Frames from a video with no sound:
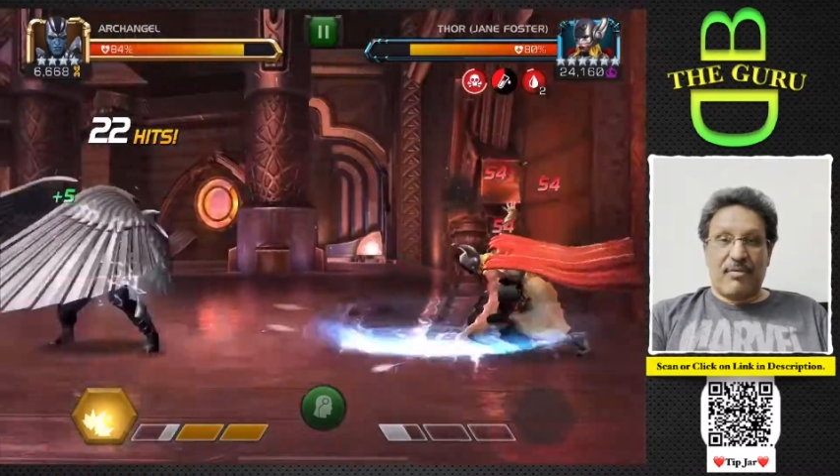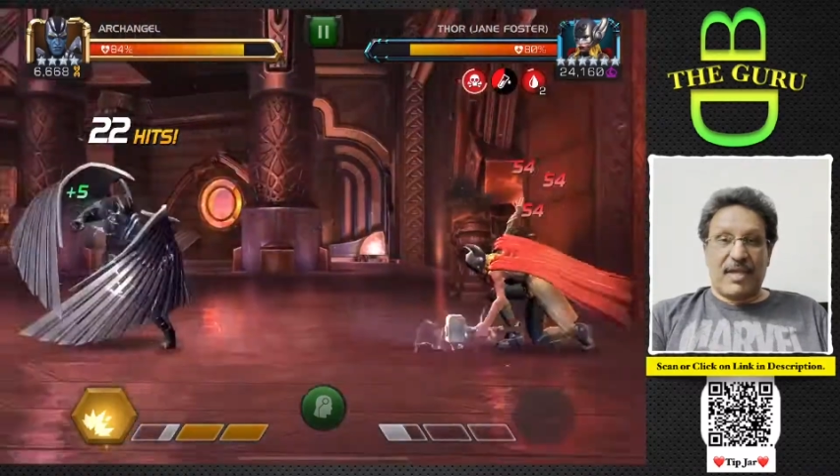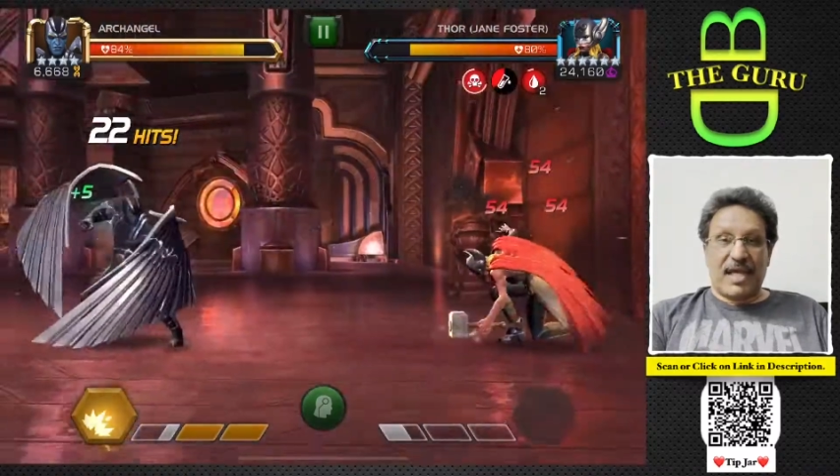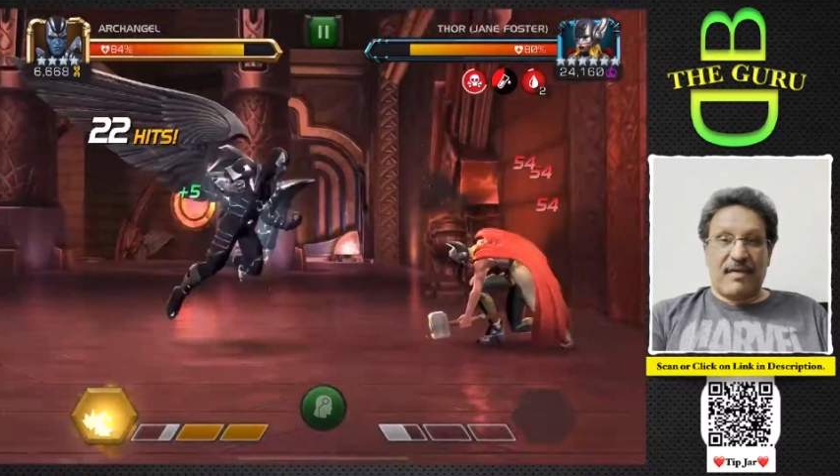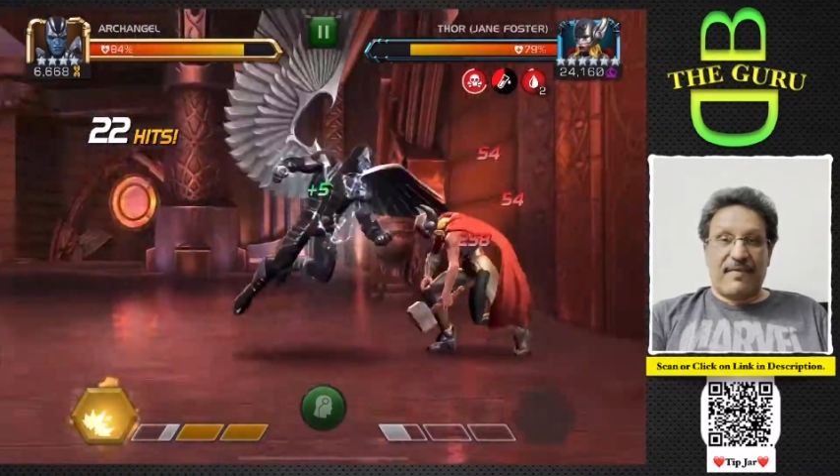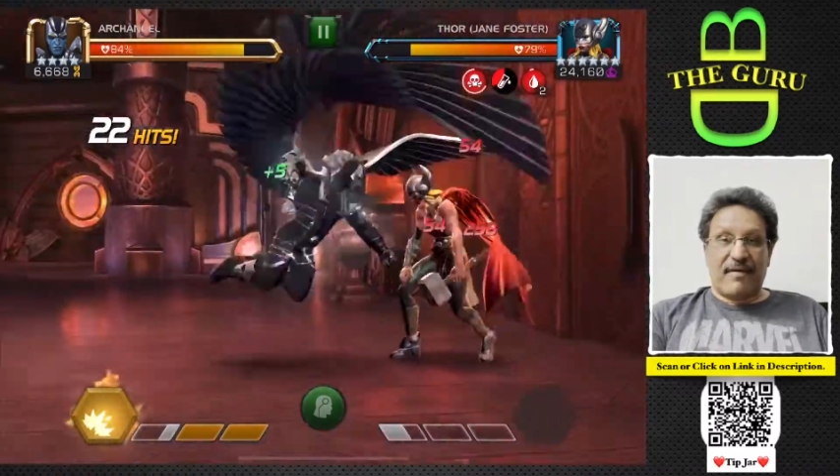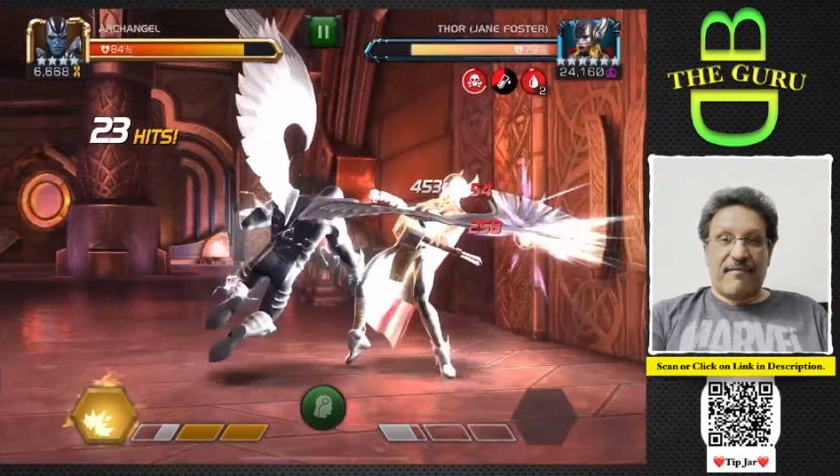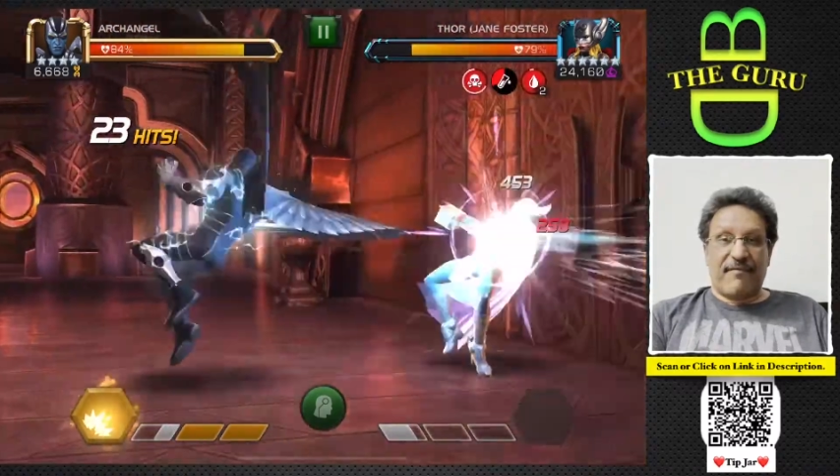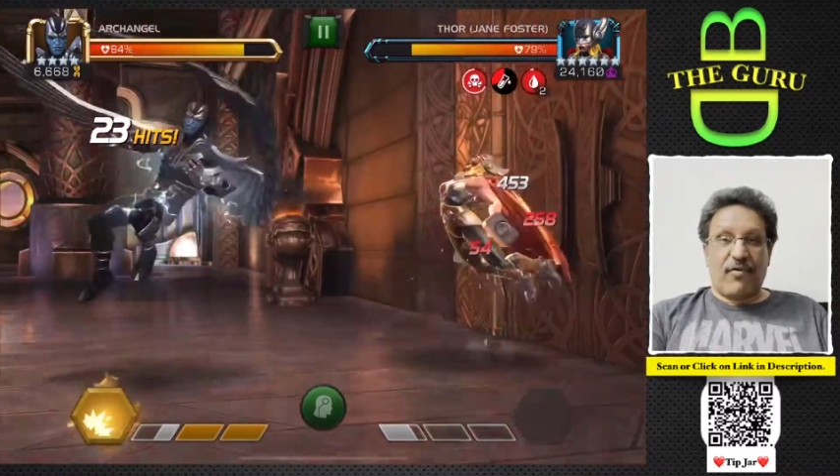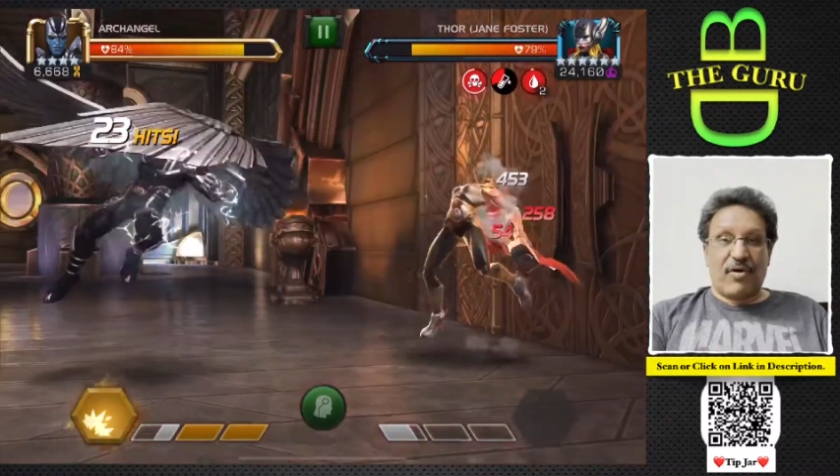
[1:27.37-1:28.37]
we have a
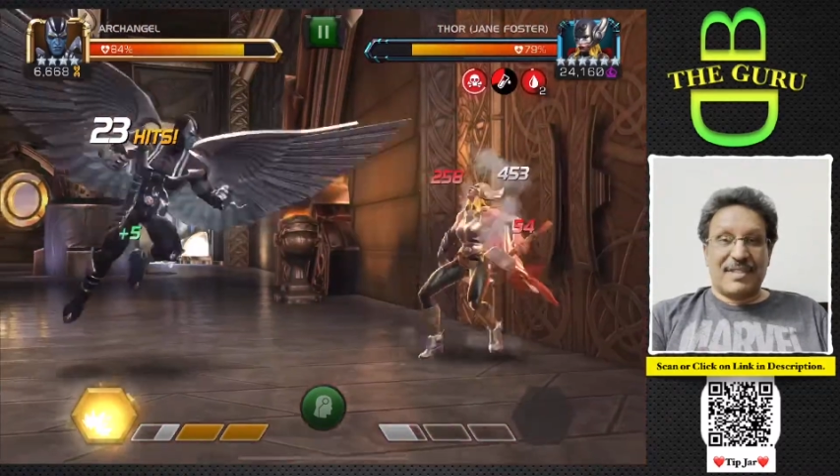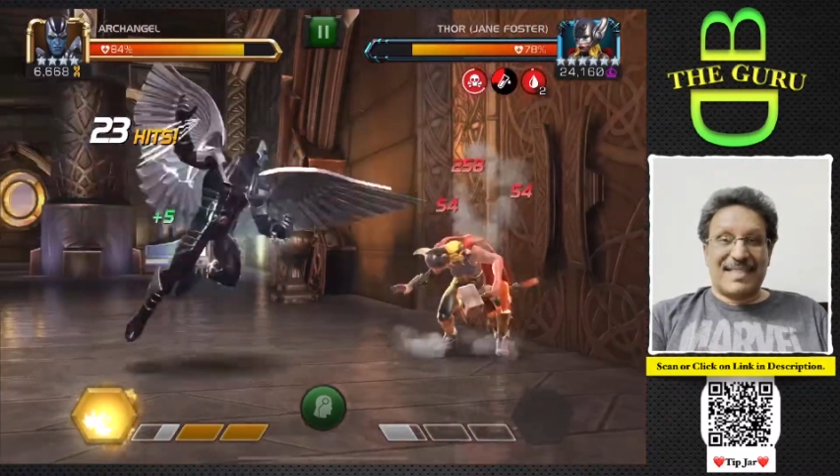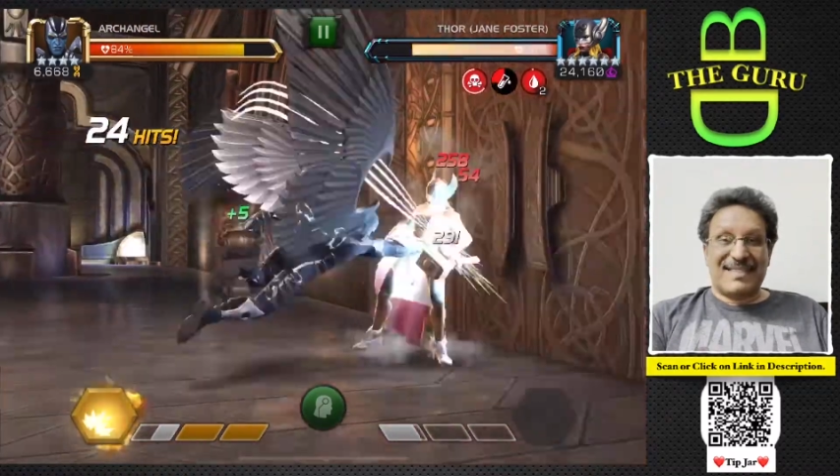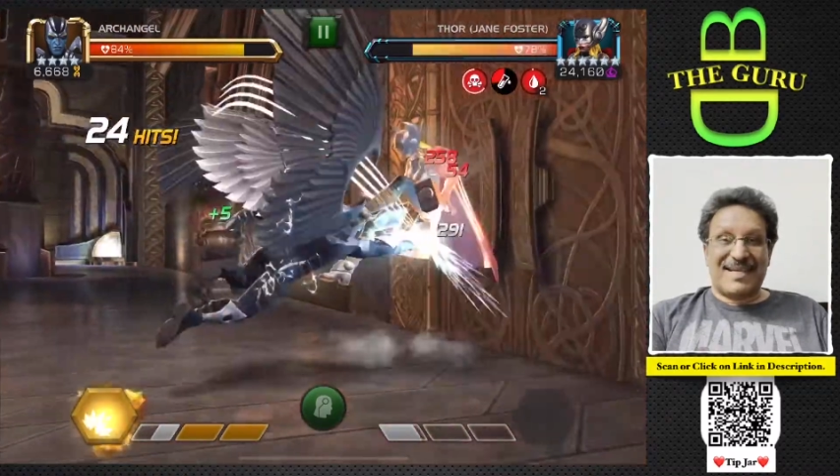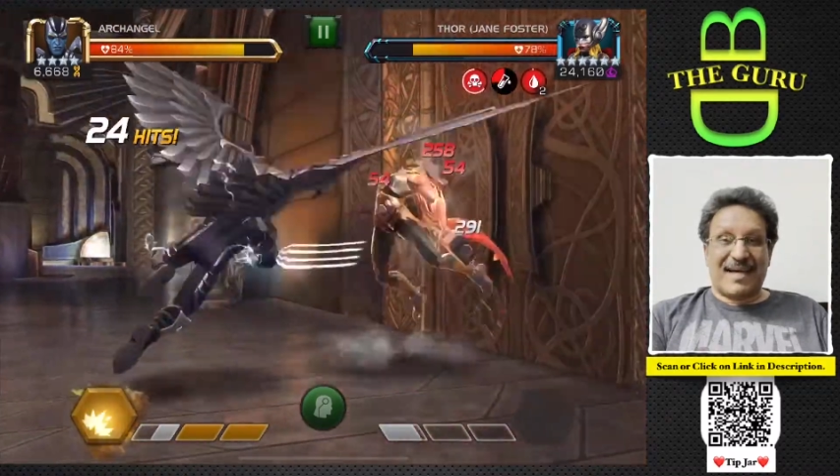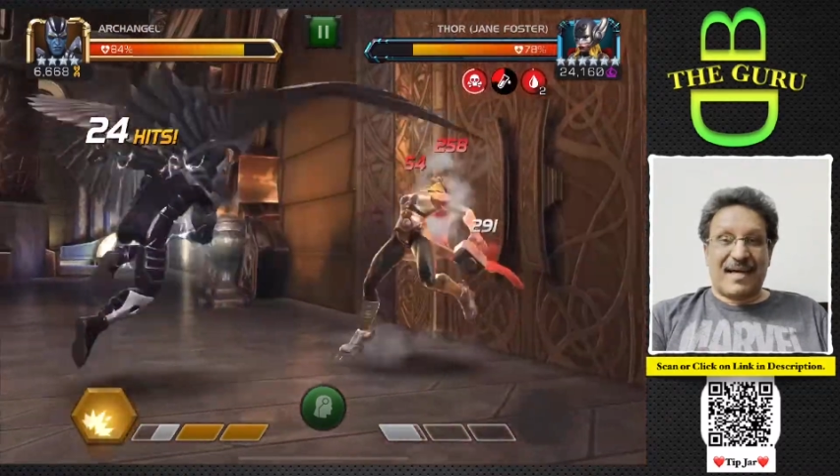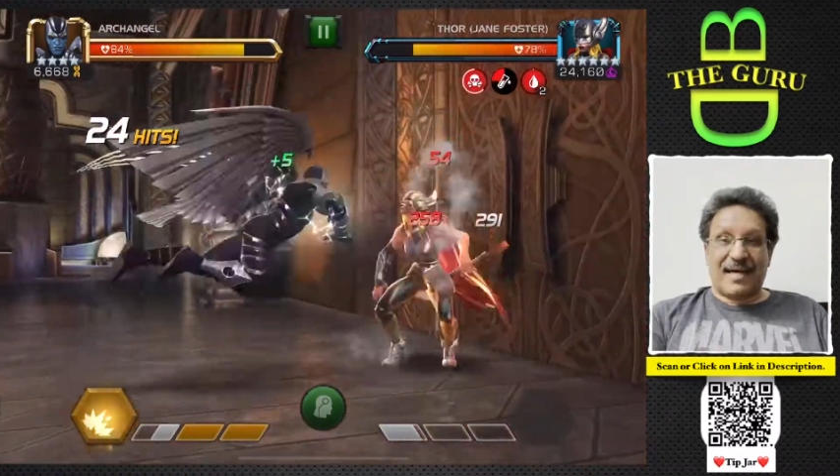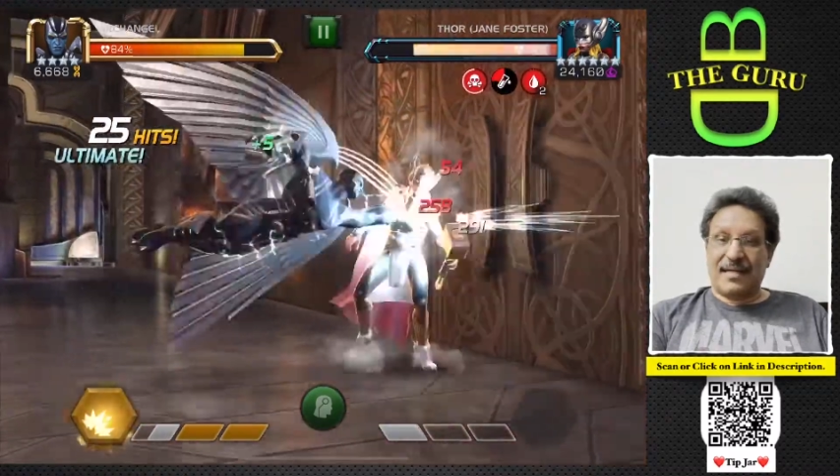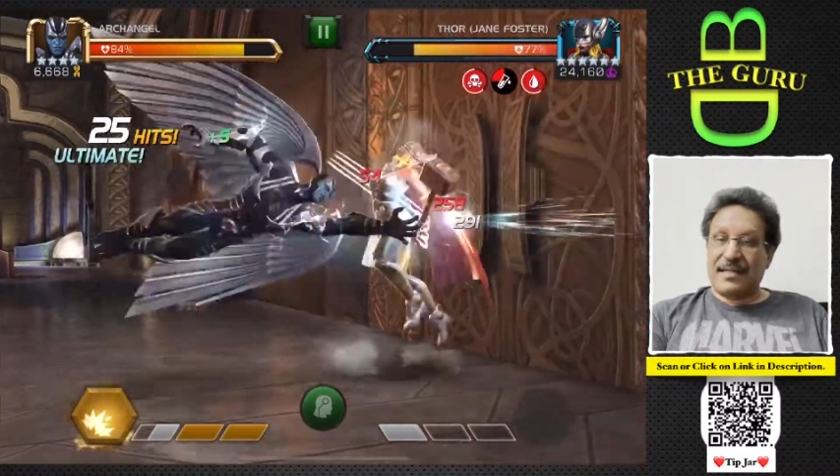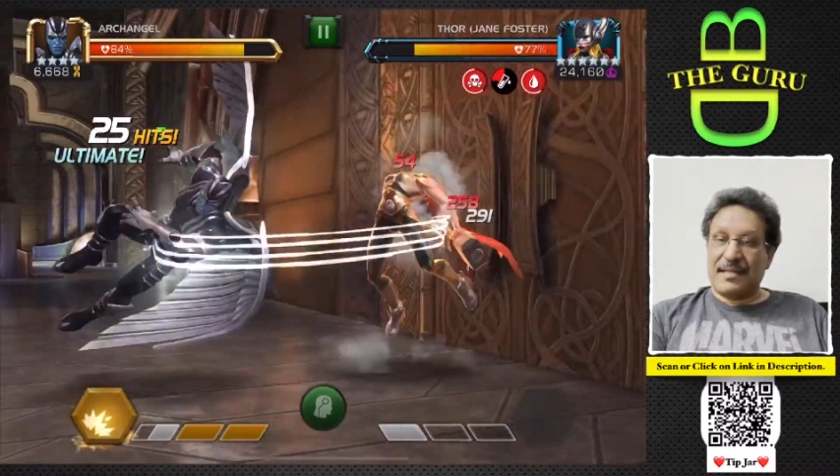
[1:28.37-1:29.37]
4-star